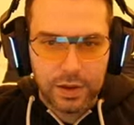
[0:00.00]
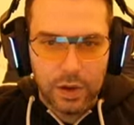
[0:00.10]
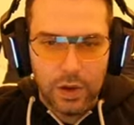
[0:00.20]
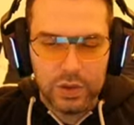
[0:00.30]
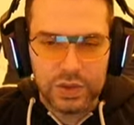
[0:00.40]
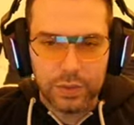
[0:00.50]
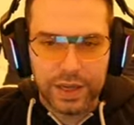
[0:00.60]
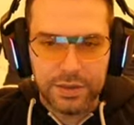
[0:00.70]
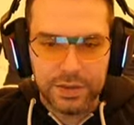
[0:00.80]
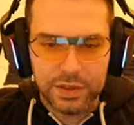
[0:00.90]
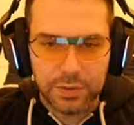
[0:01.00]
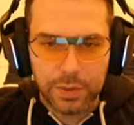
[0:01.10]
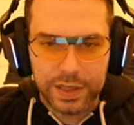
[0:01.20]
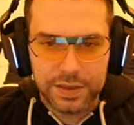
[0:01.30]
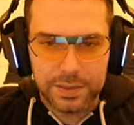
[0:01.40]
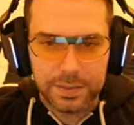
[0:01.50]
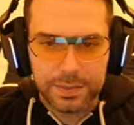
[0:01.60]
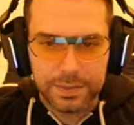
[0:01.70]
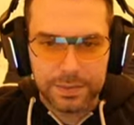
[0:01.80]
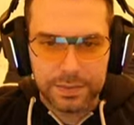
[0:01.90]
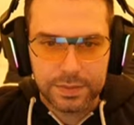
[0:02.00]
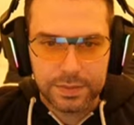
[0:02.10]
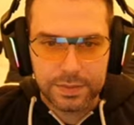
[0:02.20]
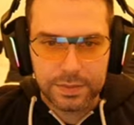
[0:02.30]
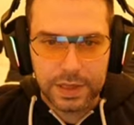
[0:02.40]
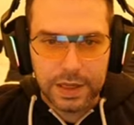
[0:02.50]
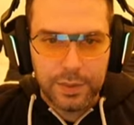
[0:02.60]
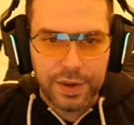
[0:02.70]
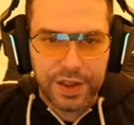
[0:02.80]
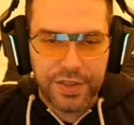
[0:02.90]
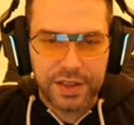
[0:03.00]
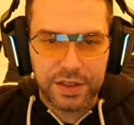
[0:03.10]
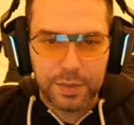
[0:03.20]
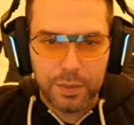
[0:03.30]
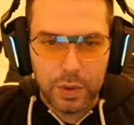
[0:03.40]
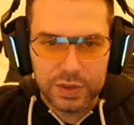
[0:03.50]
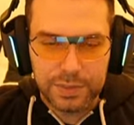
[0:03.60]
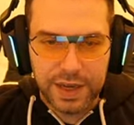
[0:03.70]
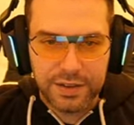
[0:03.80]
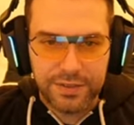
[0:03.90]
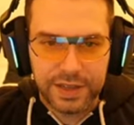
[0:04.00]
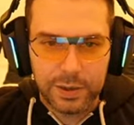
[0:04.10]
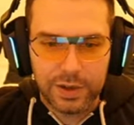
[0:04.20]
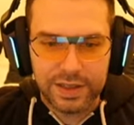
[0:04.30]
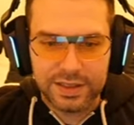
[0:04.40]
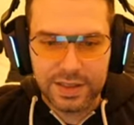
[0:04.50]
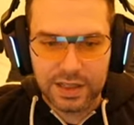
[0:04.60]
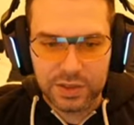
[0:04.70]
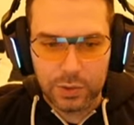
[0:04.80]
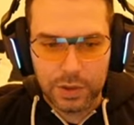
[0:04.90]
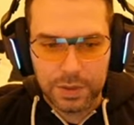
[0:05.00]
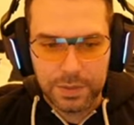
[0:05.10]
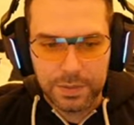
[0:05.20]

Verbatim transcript: also benefits from it, but I think the most benefiting one is Nazgûl.